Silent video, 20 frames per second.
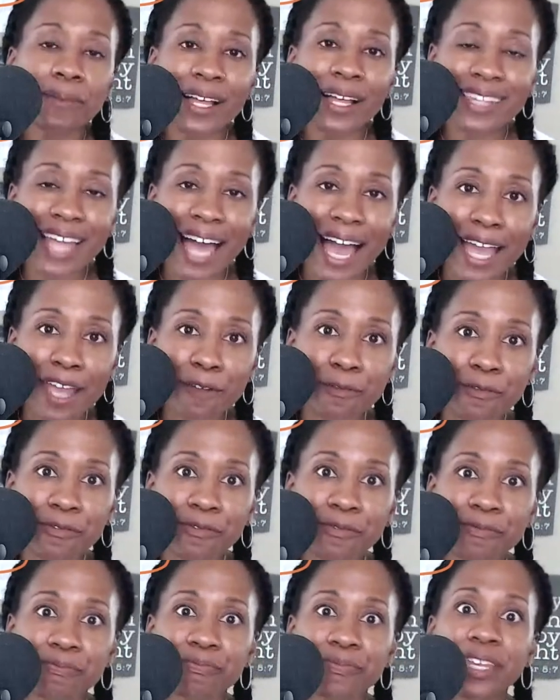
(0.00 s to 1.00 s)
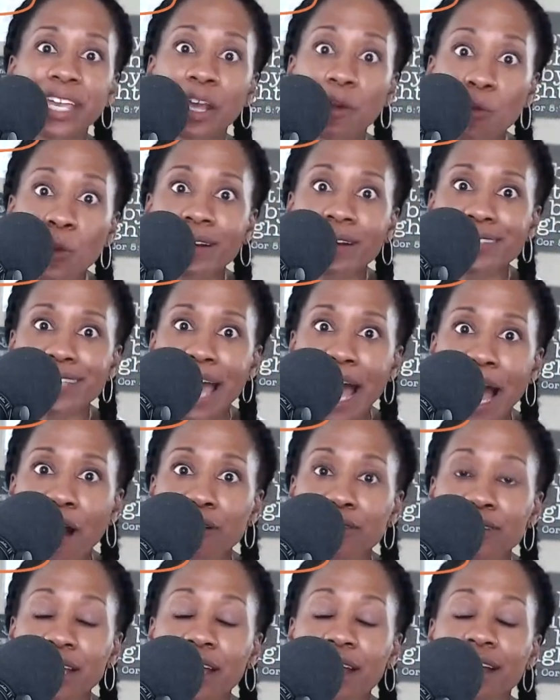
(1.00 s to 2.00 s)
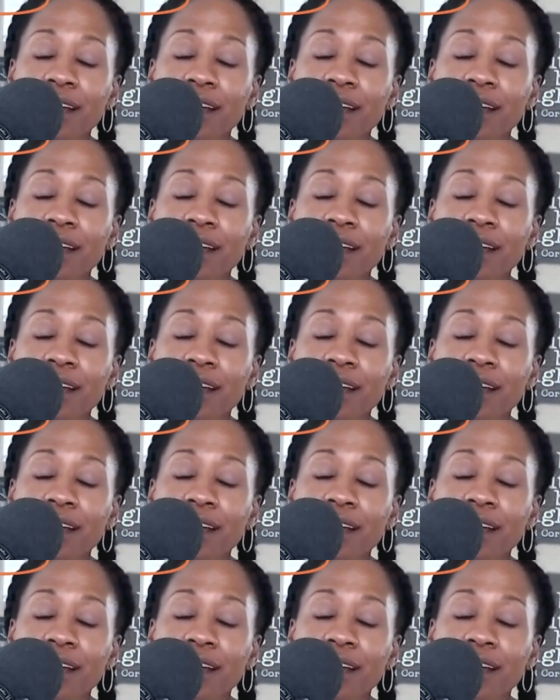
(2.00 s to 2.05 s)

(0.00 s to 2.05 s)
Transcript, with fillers: life. It wears out